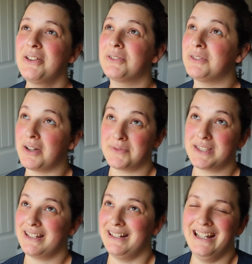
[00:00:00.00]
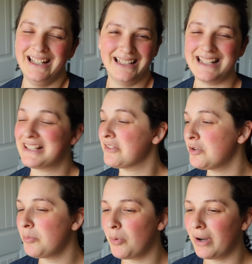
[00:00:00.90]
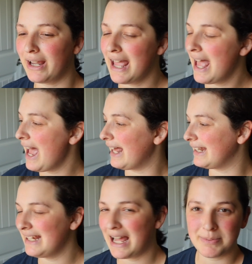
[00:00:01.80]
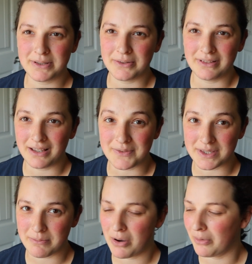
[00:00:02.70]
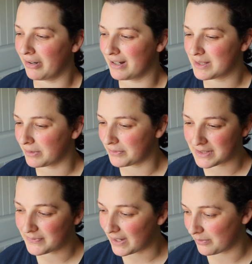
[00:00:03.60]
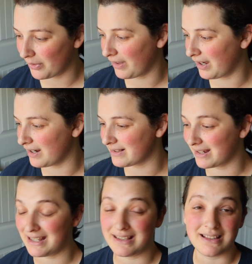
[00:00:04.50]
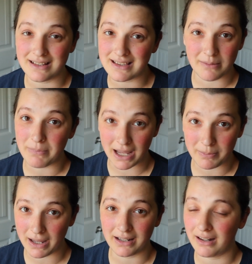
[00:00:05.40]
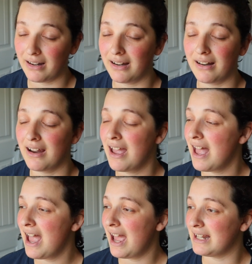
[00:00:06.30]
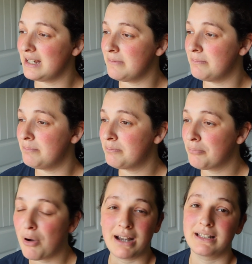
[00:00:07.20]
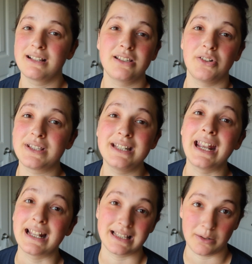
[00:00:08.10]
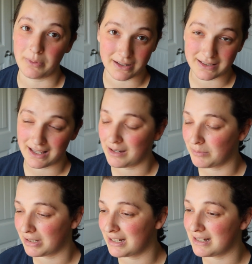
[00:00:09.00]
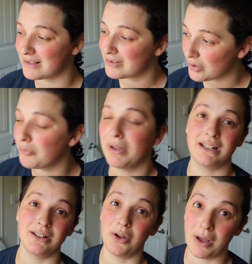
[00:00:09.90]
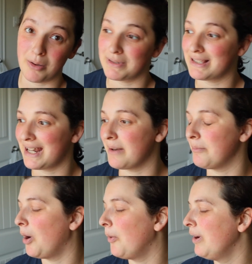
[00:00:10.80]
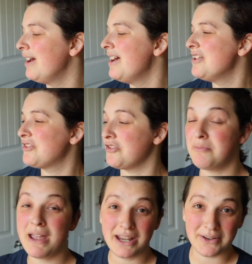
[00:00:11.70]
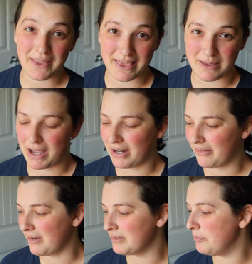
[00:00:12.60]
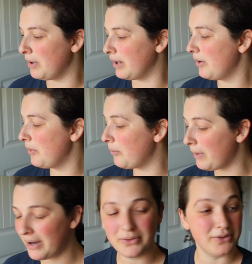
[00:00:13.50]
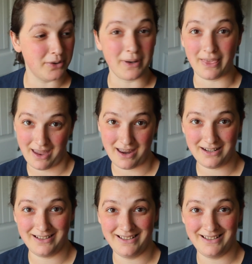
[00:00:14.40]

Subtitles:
loves it. He's a little boy, and he absolutely loves the mower. It's one of his favorite things. Like, he sees that backpack carrier, and he practically starts dancing with excitement. He is so ready to go help his dad mow. So you may hear that in the background, but while they're doing that,